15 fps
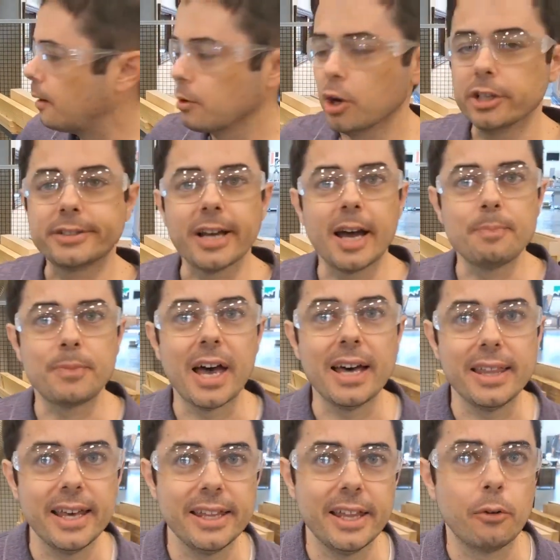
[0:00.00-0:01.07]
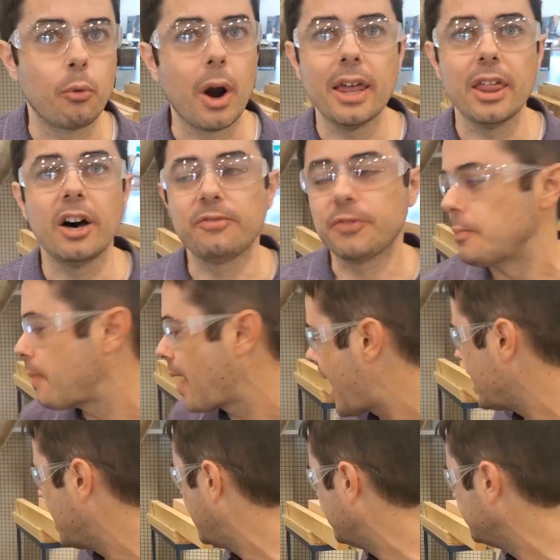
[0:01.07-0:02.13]
know I don't have the
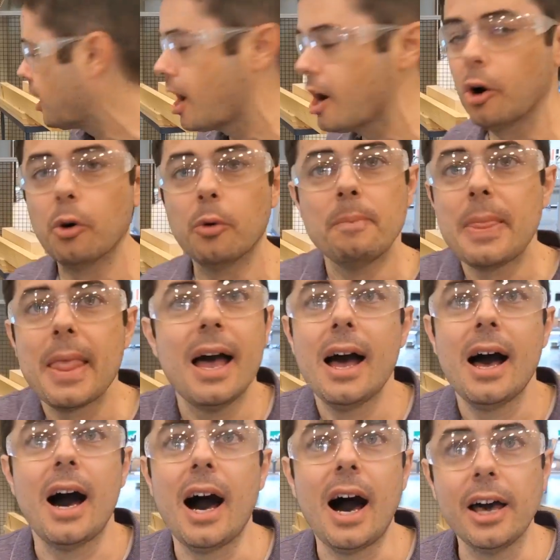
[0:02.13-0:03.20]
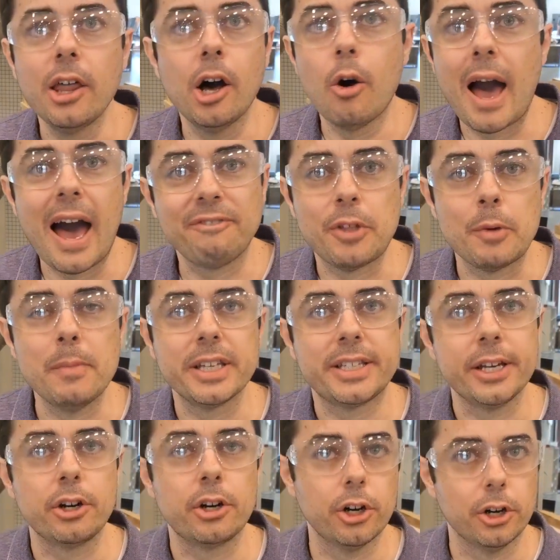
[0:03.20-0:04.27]
material to get that. I have the
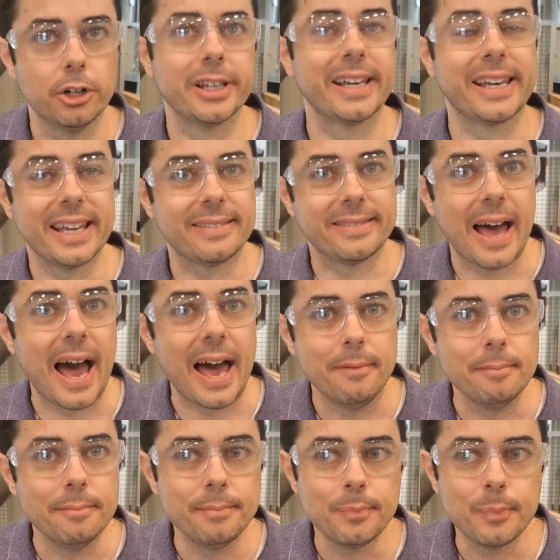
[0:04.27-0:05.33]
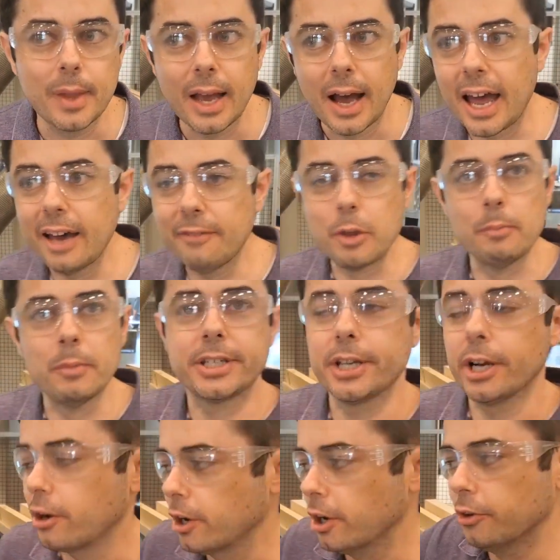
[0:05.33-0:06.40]
material this way, but I don't have the material this
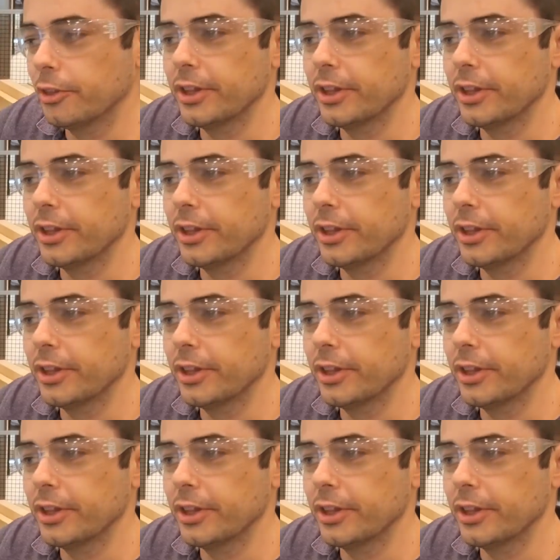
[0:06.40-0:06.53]
way.